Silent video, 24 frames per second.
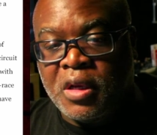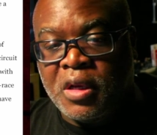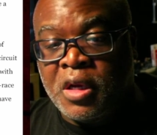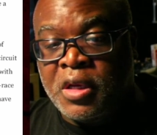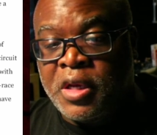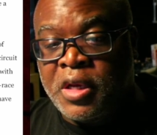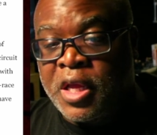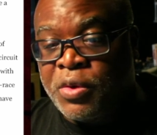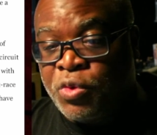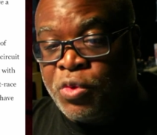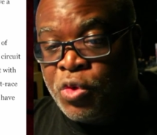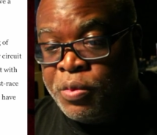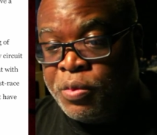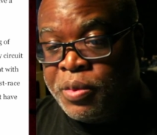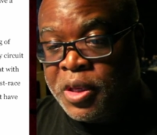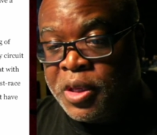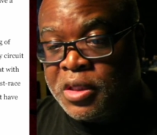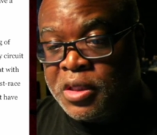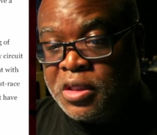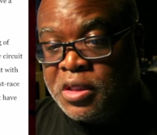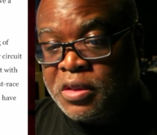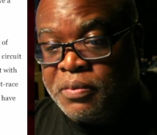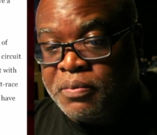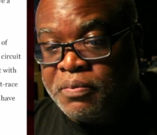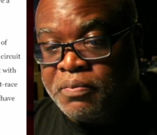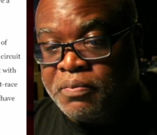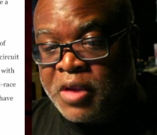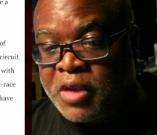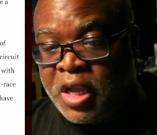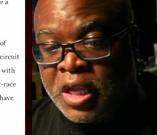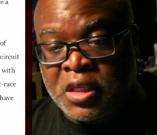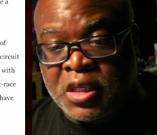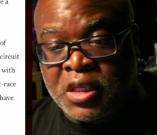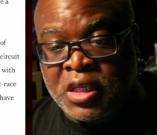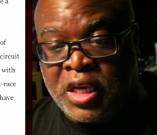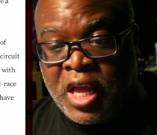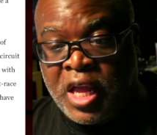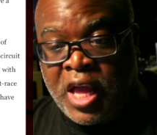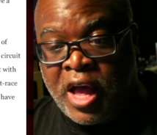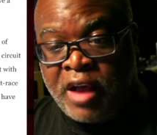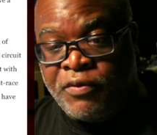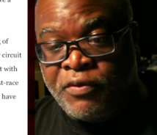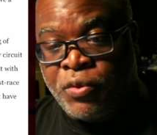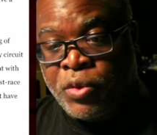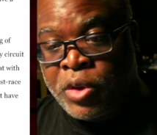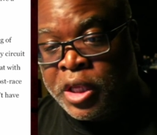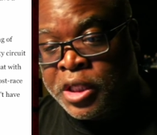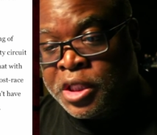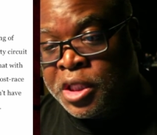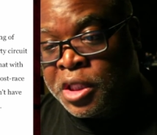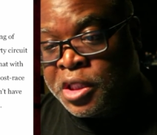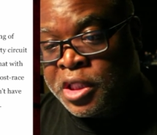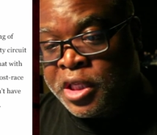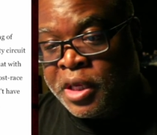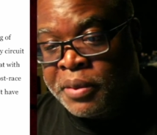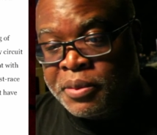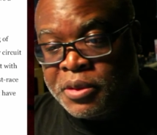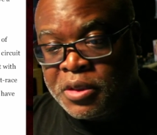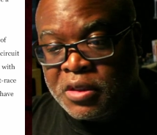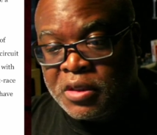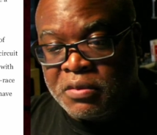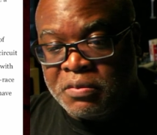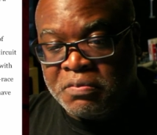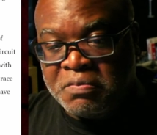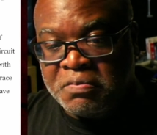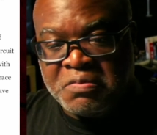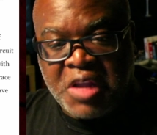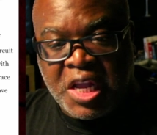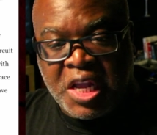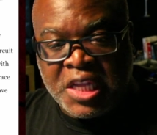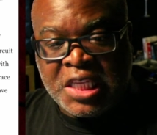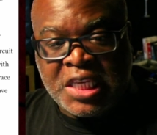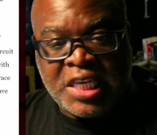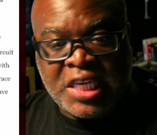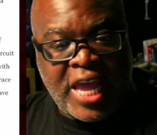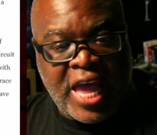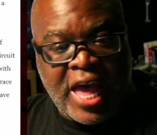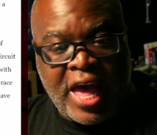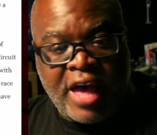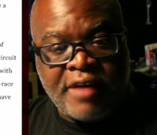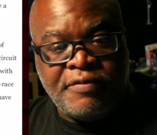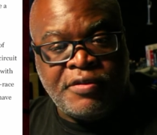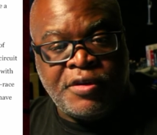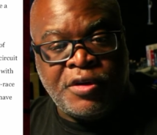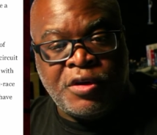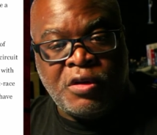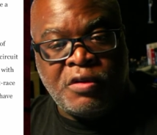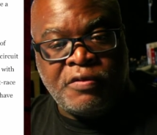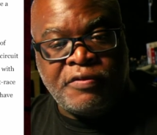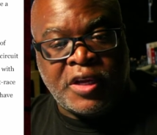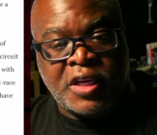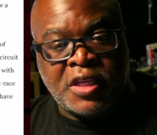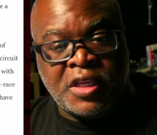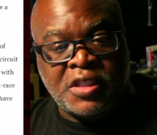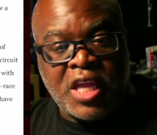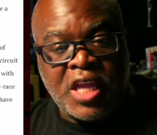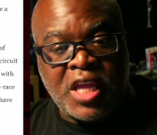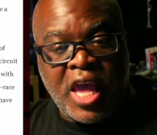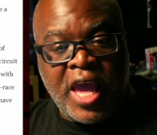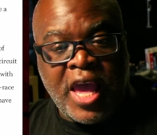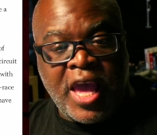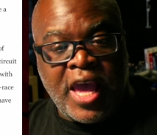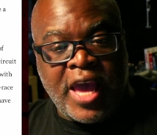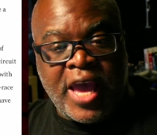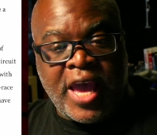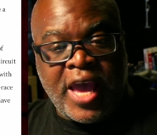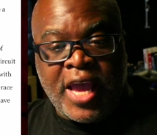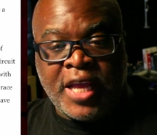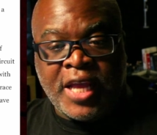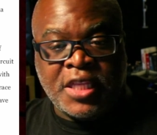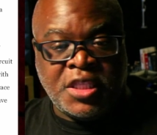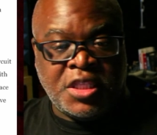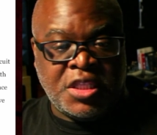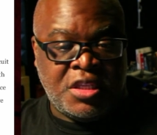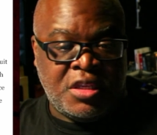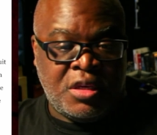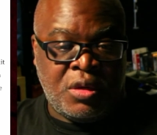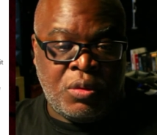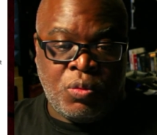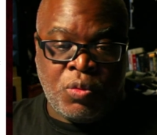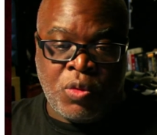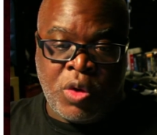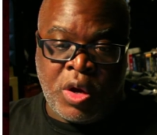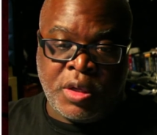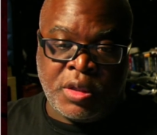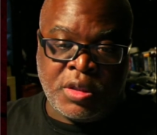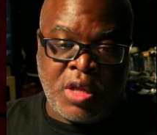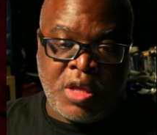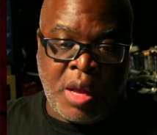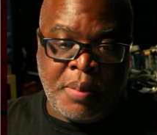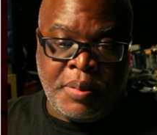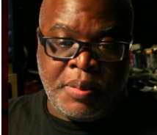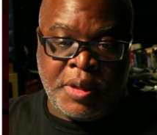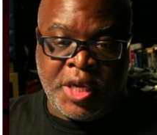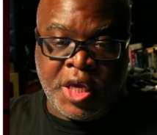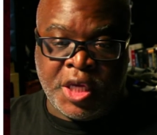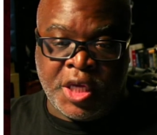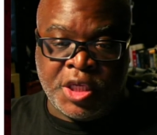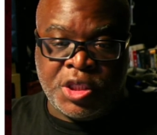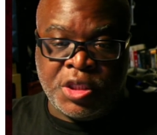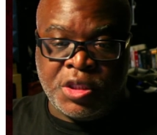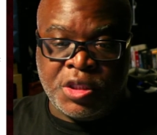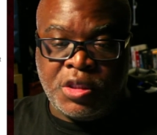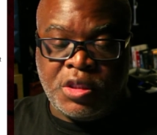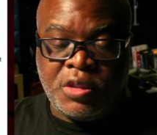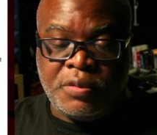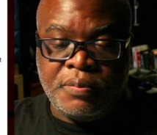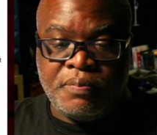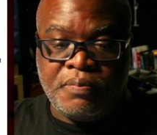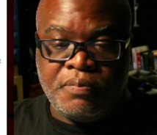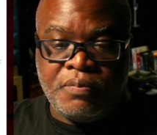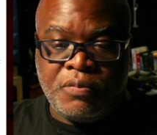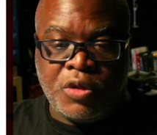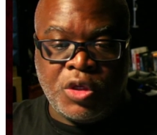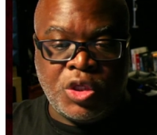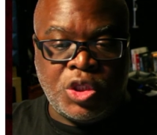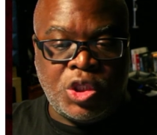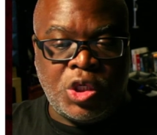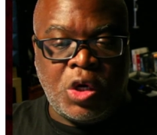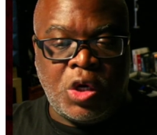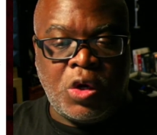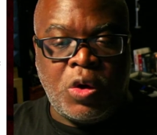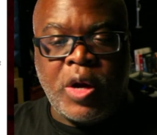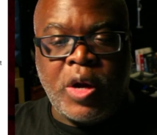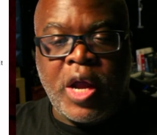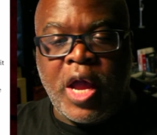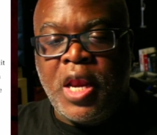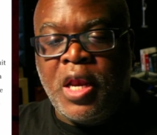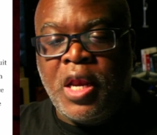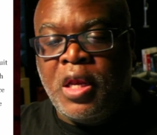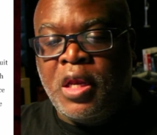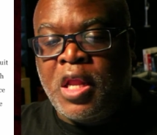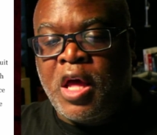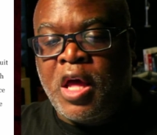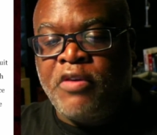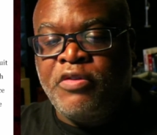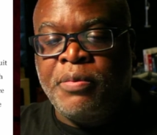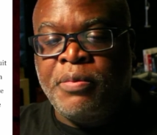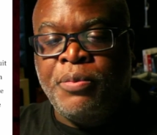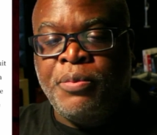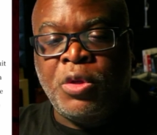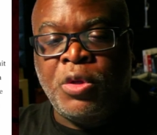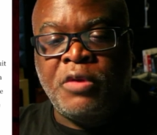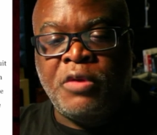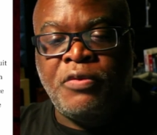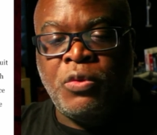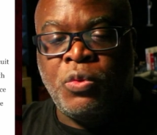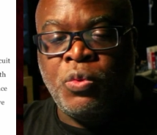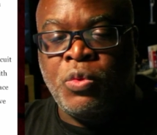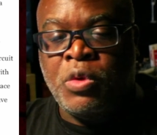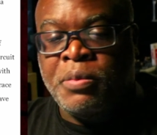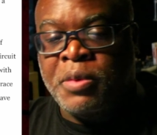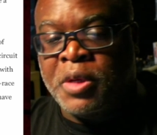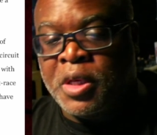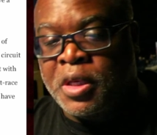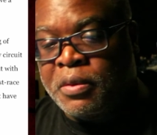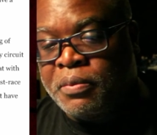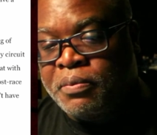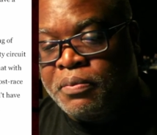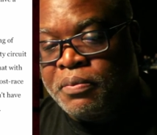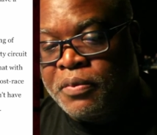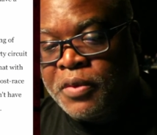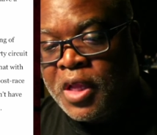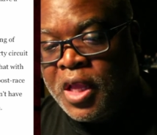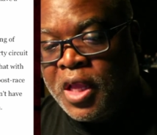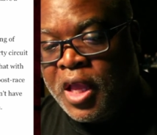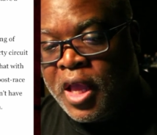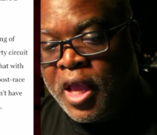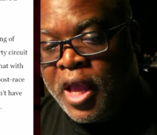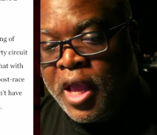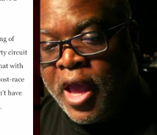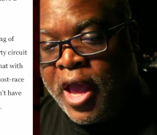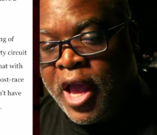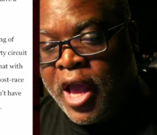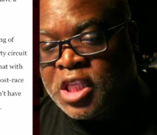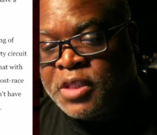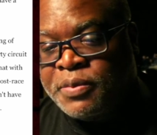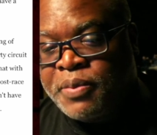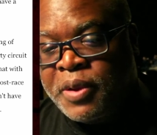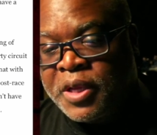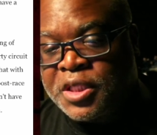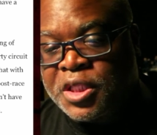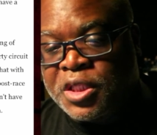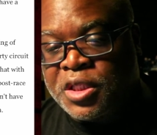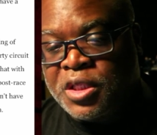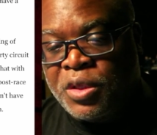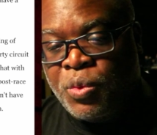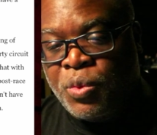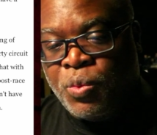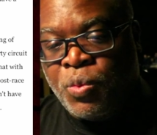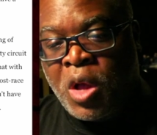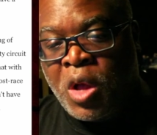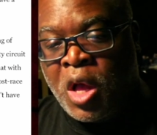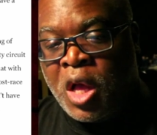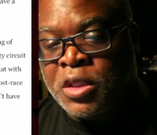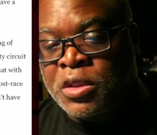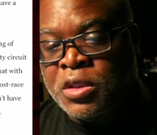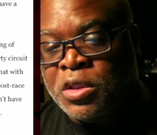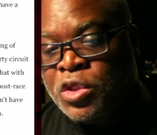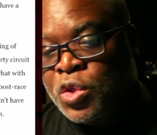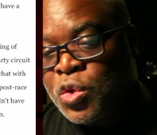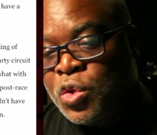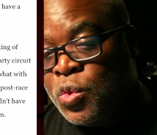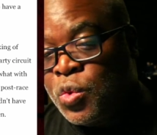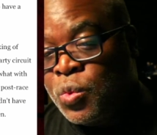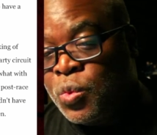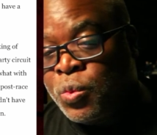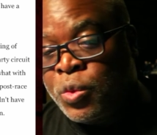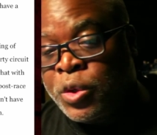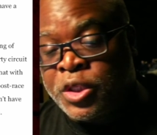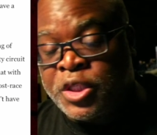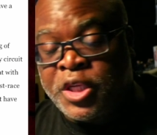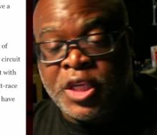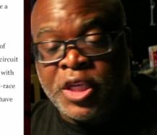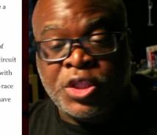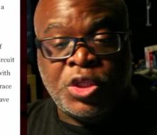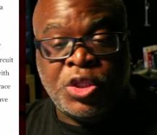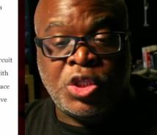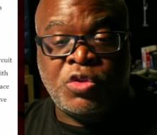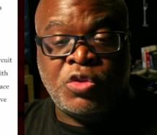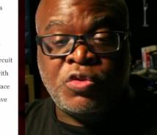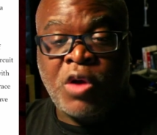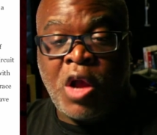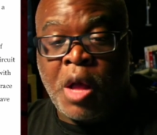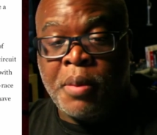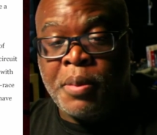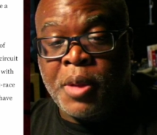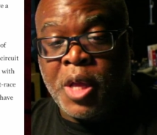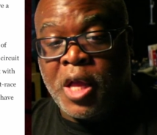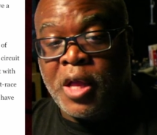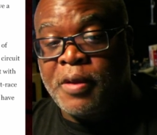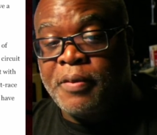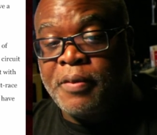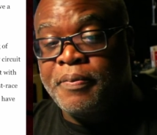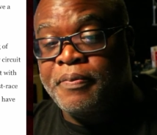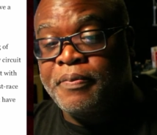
Unlike Rubens, I didn't have relationships. I didn't have girlfriends and didn't want complications. Sure, I loved the beautiful women, especially ones who weren't into drama.